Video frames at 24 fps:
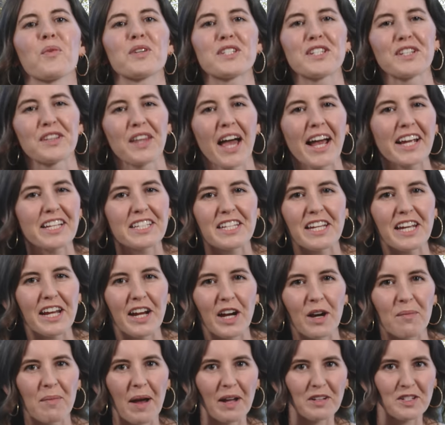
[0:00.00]
would you like to
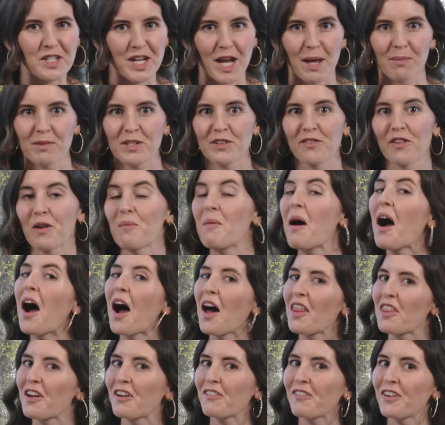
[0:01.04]
hear about gems from
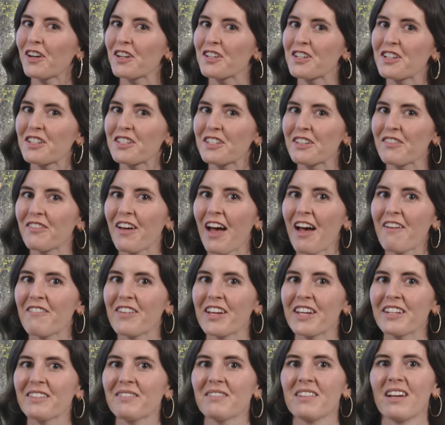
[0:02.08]
other versions of heaven?